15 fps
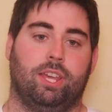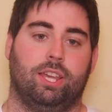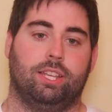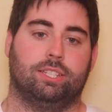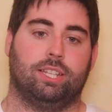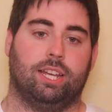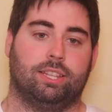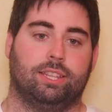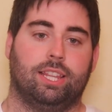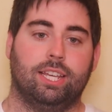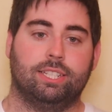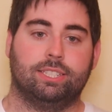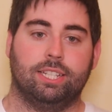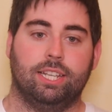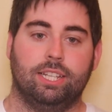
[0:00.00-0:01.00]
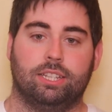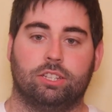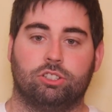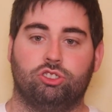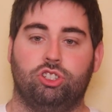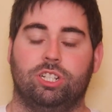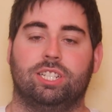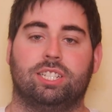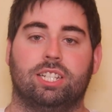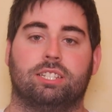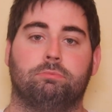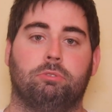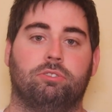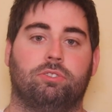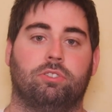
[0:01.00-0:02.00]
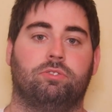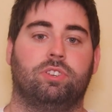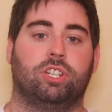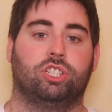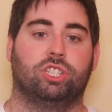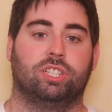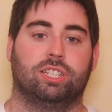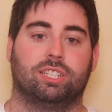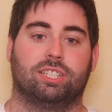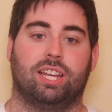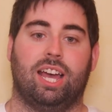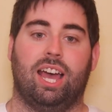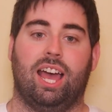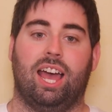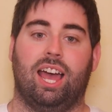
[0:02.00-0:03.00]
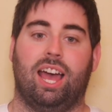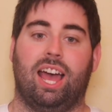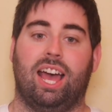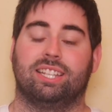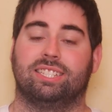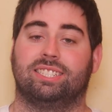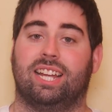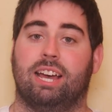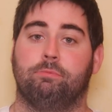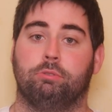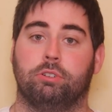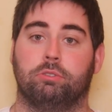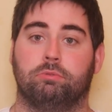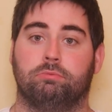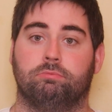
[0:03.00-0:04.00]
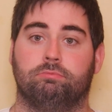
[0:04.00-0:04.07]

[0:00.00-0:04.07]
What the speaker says: is that they see criticism of officials as a taboo,